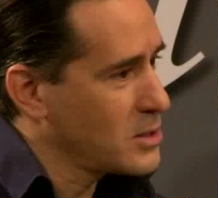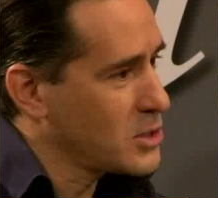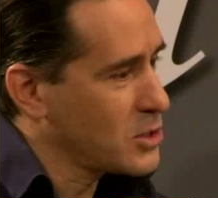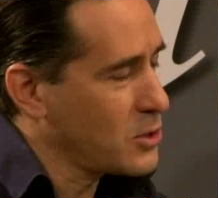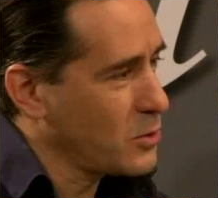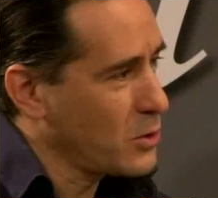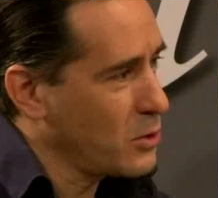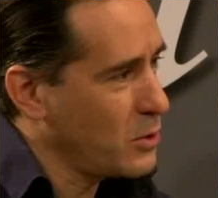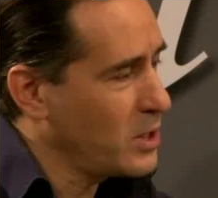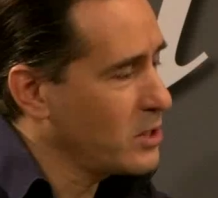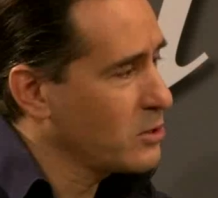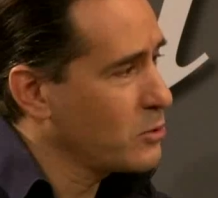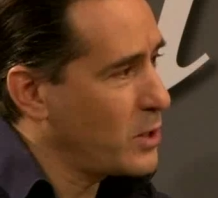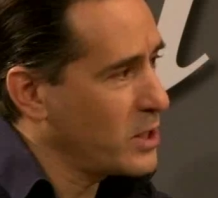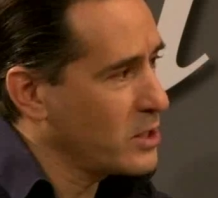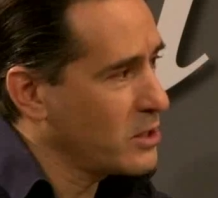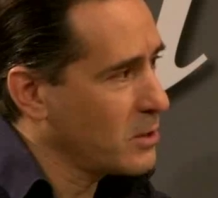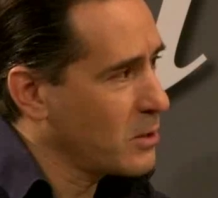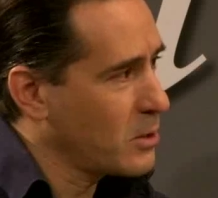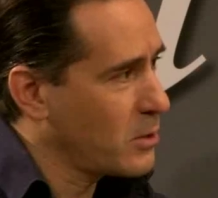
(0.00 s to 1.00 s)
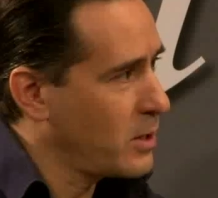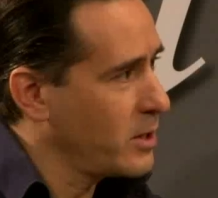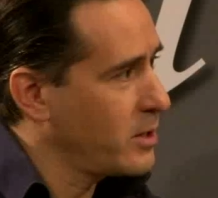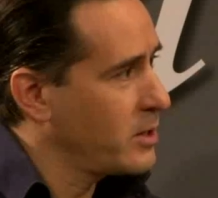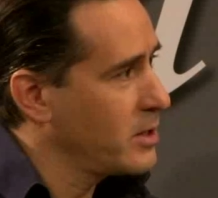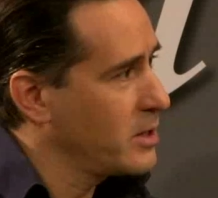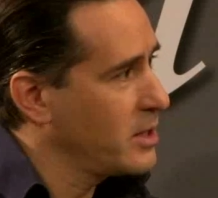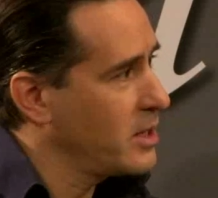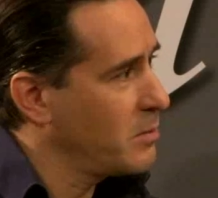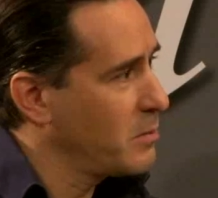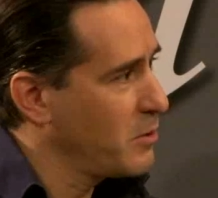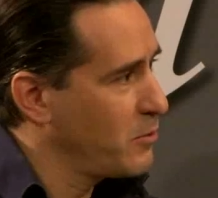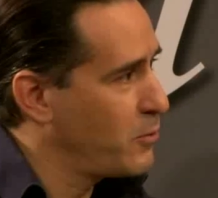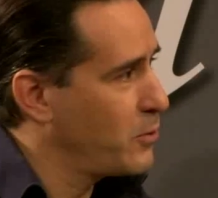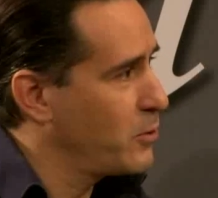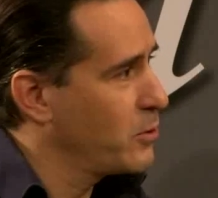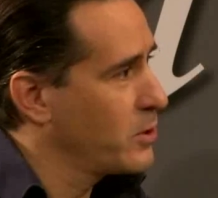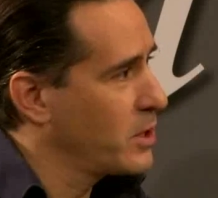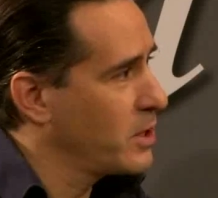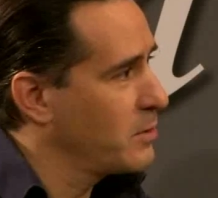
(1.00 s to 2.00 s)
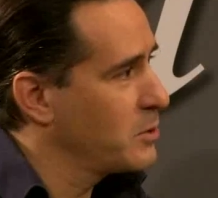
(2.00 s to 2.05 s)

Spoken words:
So you had quite a clear idea before you